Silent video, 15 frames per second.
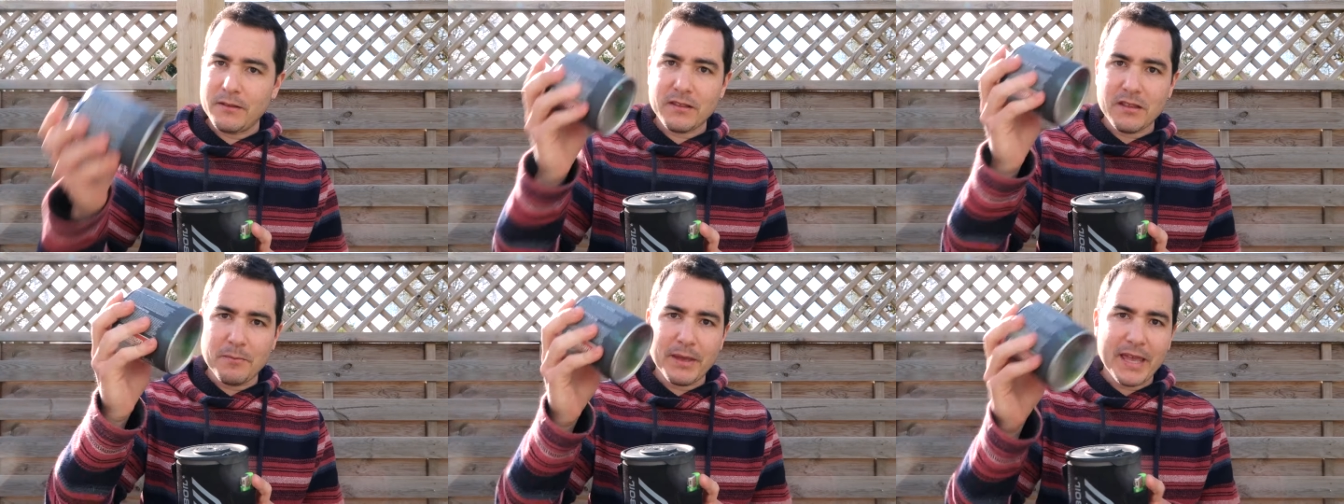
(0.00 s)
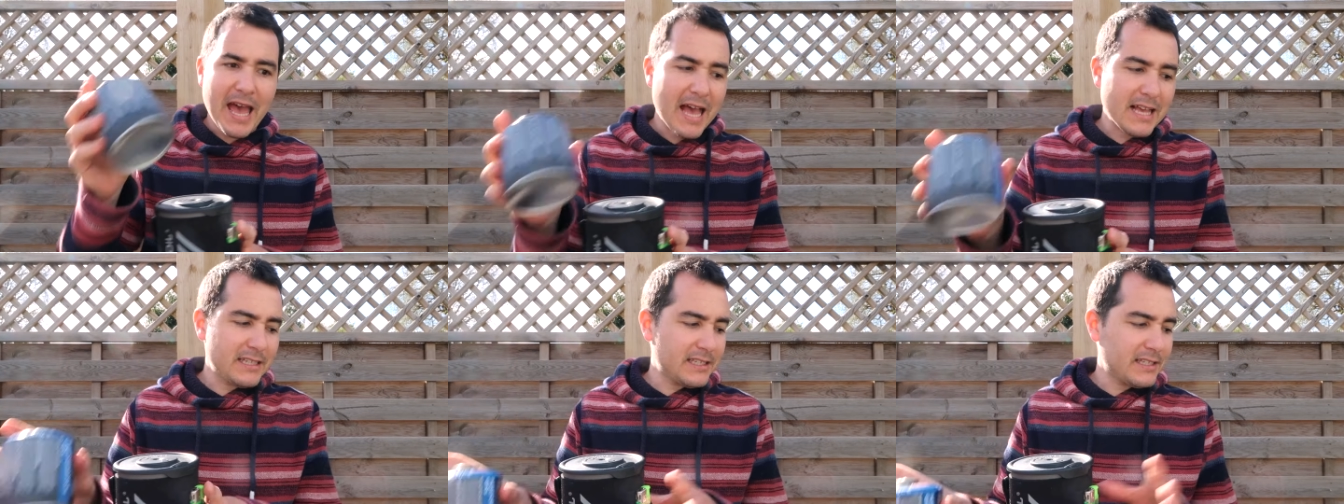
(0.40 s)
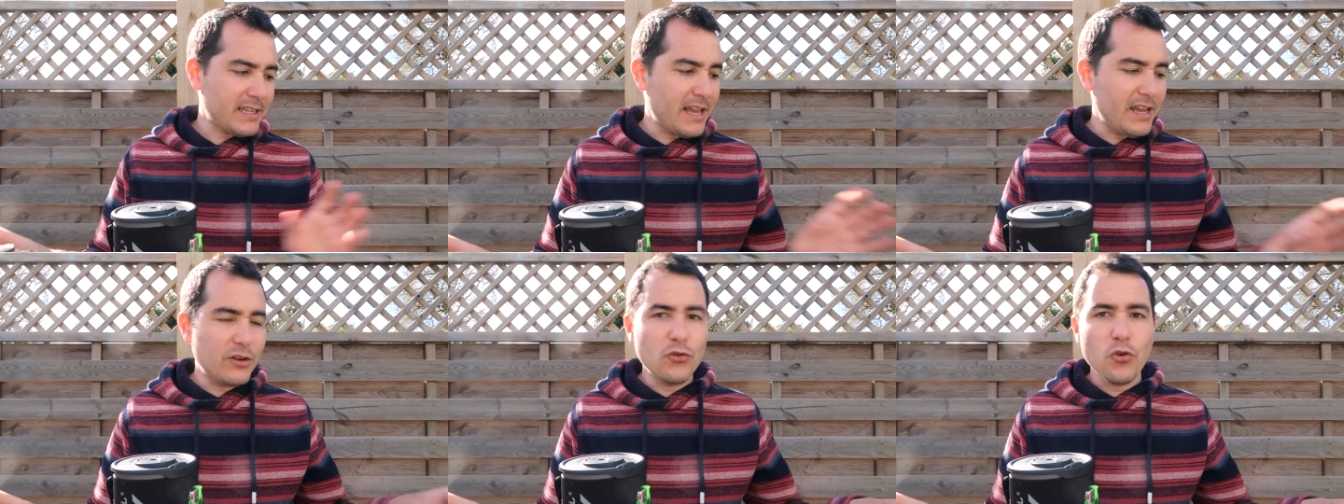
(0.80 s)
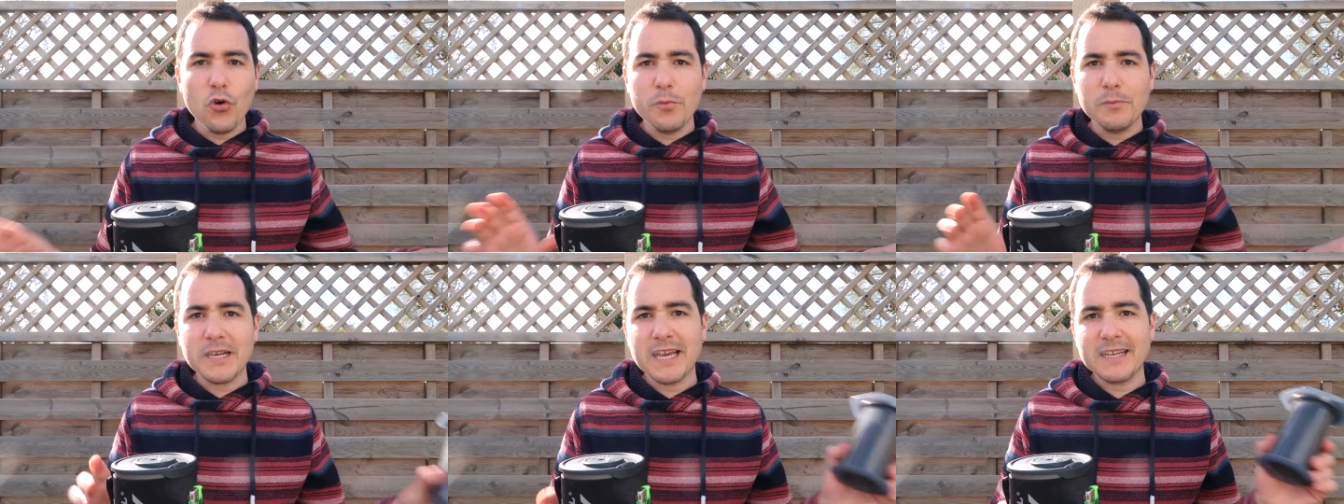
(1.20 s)
some gas. And
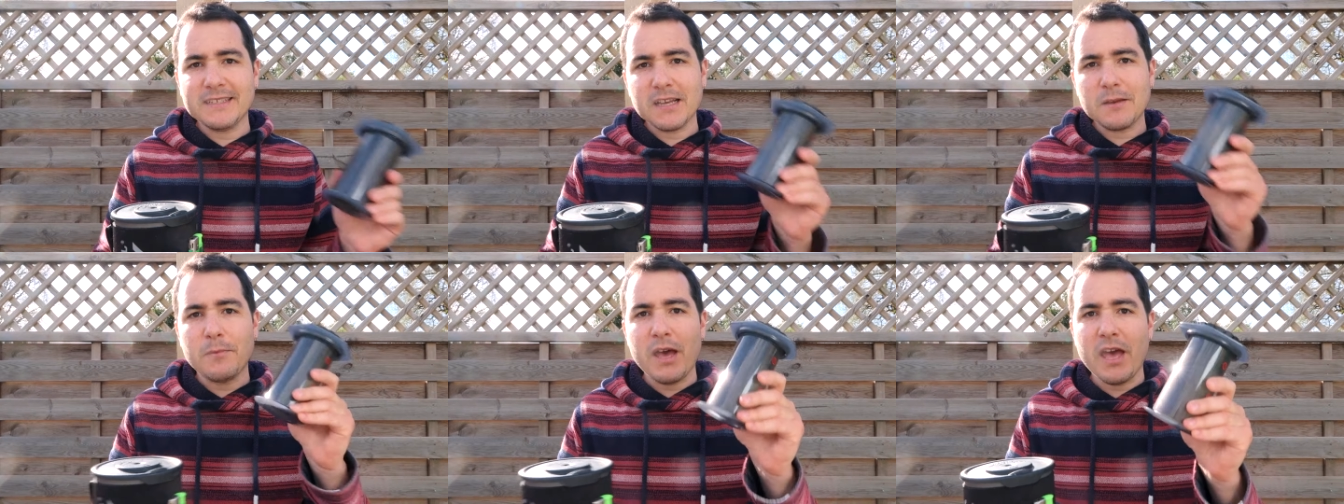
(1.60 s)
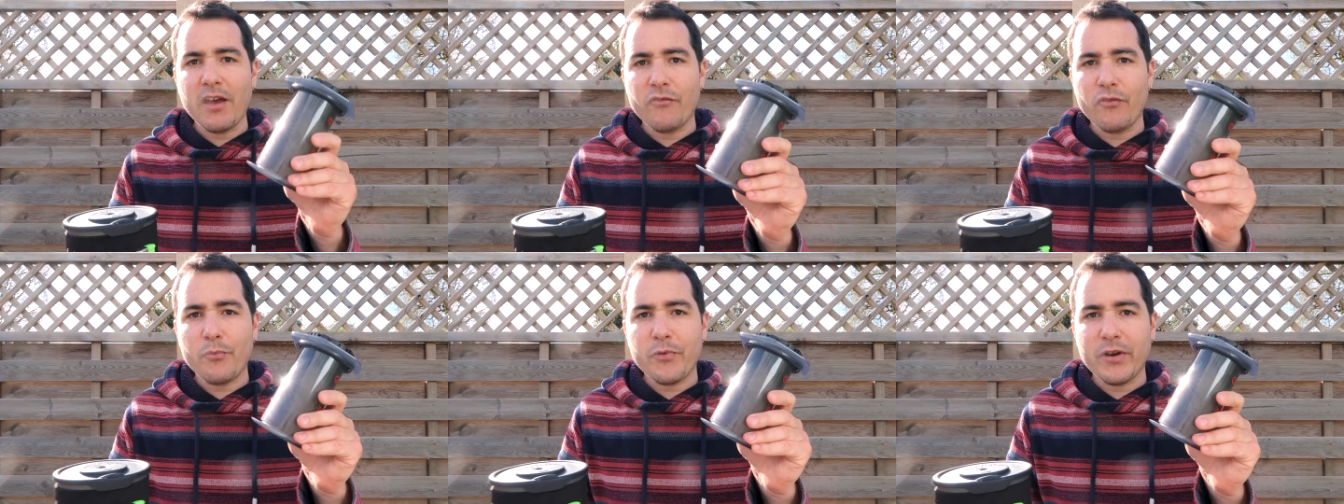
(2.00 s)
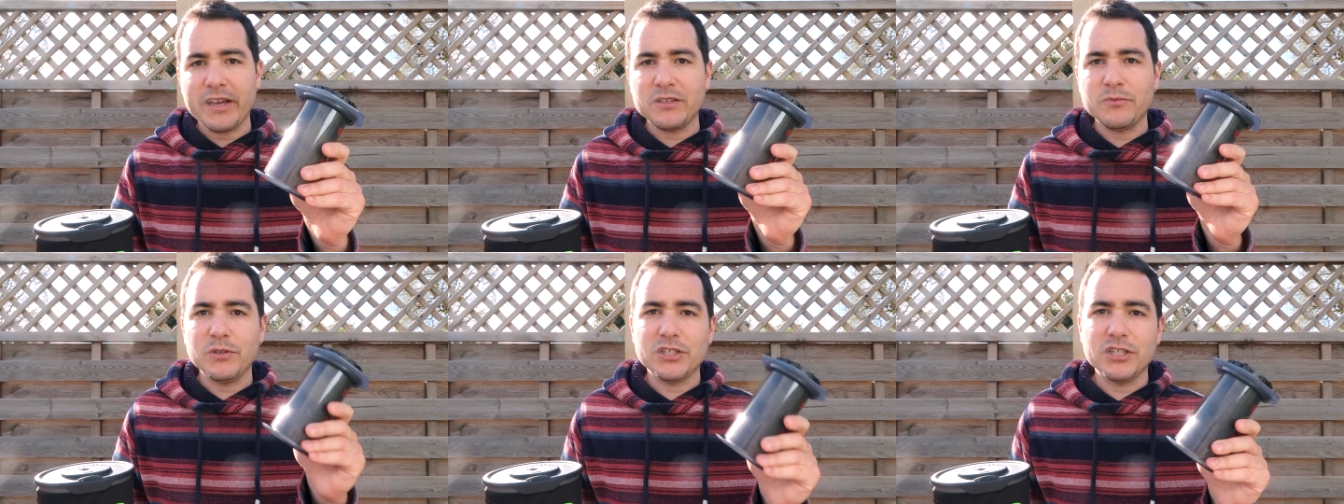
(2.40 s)
normally I take my AeroPress,